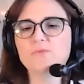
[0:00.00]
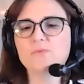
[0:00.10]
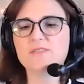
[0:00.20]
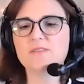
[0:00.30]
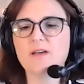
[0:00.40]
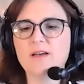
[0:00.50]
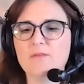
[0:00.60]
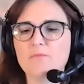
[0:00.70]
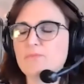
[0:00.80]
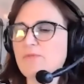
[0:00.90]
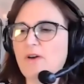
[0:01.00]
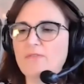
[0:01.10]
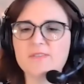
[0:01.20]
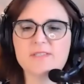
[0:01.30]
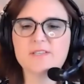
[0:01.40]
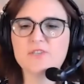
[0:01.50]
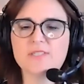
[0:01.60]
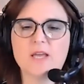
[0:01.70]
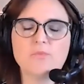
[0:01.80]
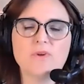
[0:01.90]
as we've obviously just
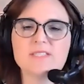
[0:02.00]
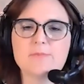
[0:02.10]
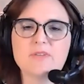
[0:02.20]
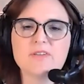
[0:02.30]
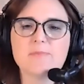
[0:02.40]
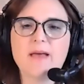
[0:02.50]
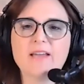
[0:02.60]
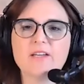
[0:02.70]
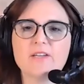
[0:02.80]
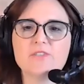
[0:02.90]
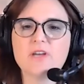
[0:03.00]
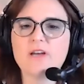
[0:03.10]
had one stimulus package?